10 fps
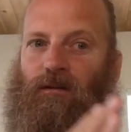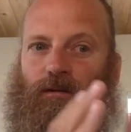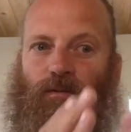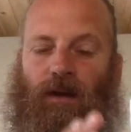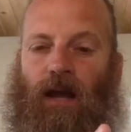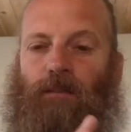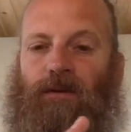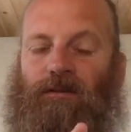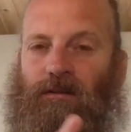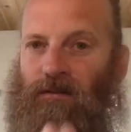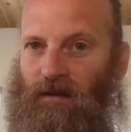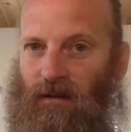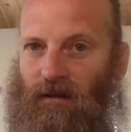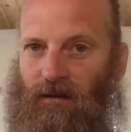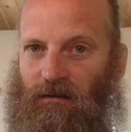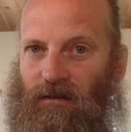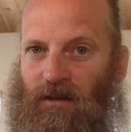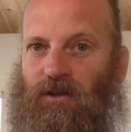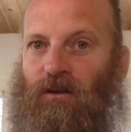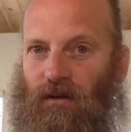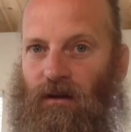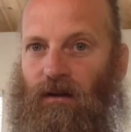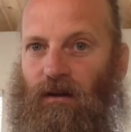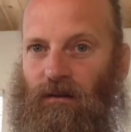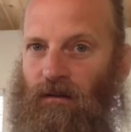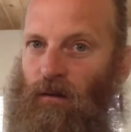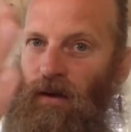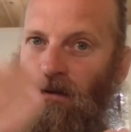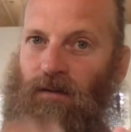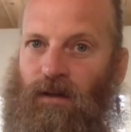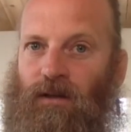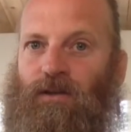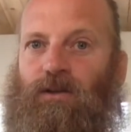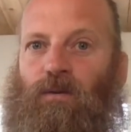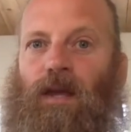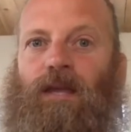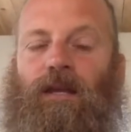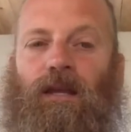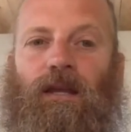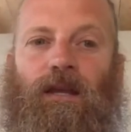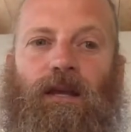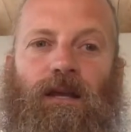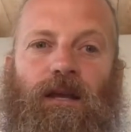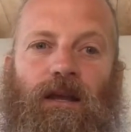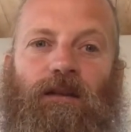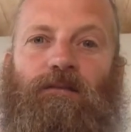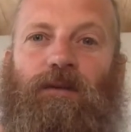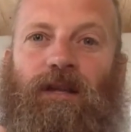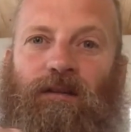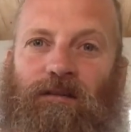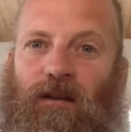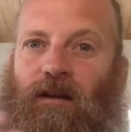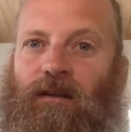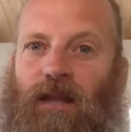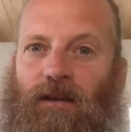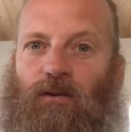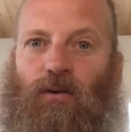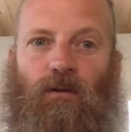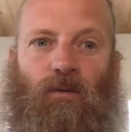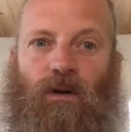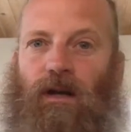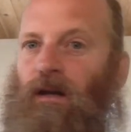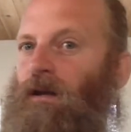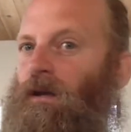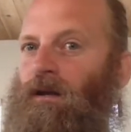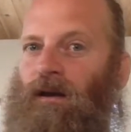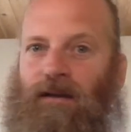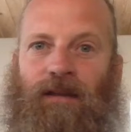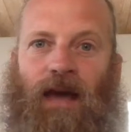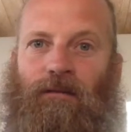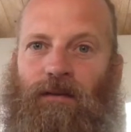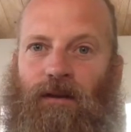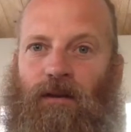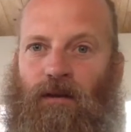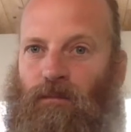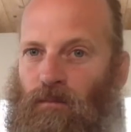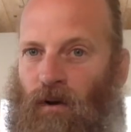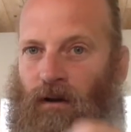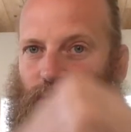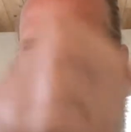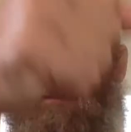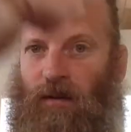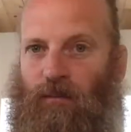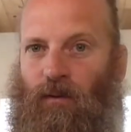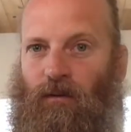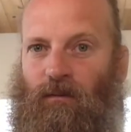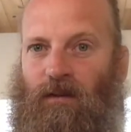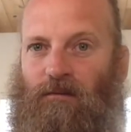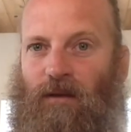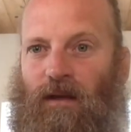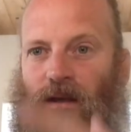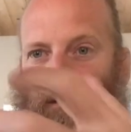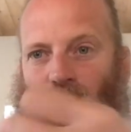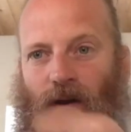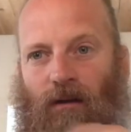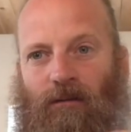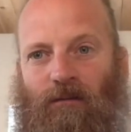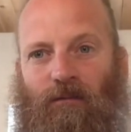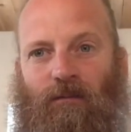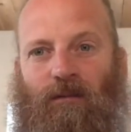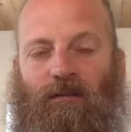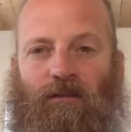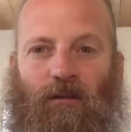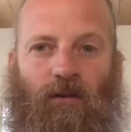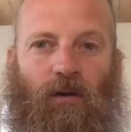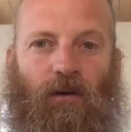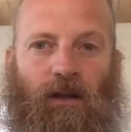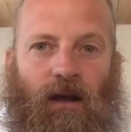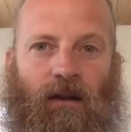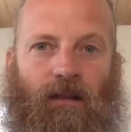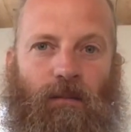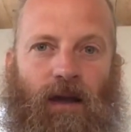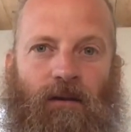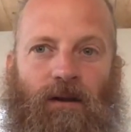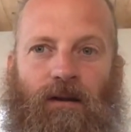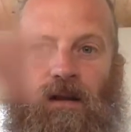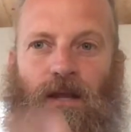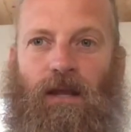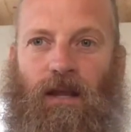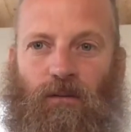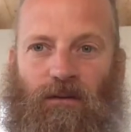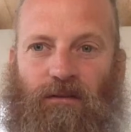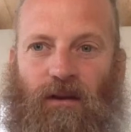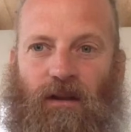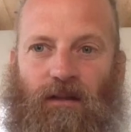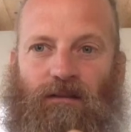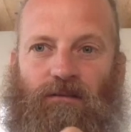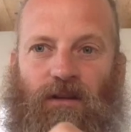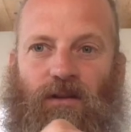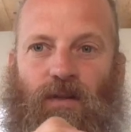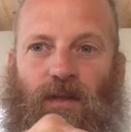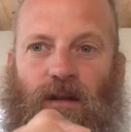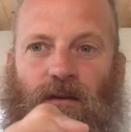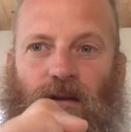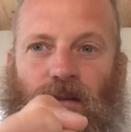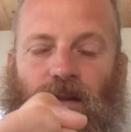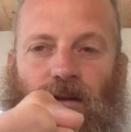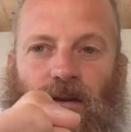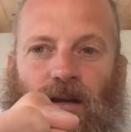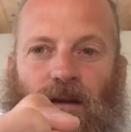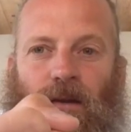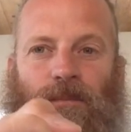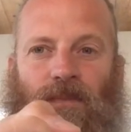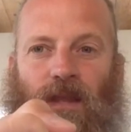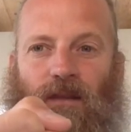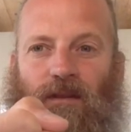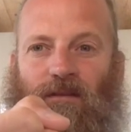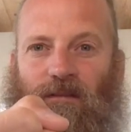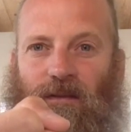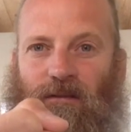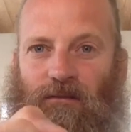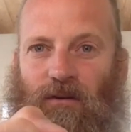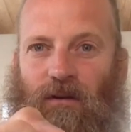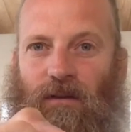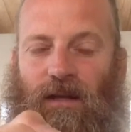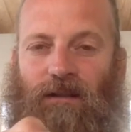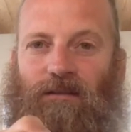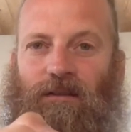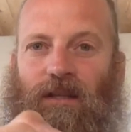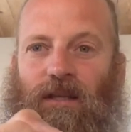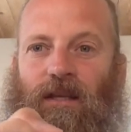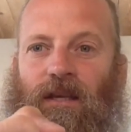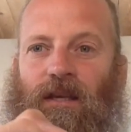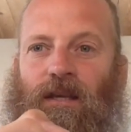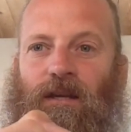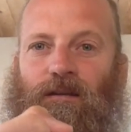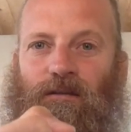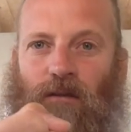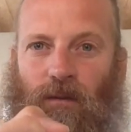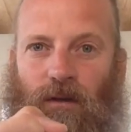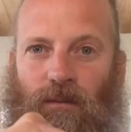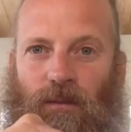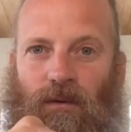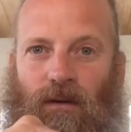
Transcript: what happens is in this initial, to go back to the initial awakening, is we get stuck in that door, and we're like taffy. Part of us is being pulled this way, part of us is still holding on in the background, and we're starting to get stretched thinner and thinner here. And this is the struggle that I see so many people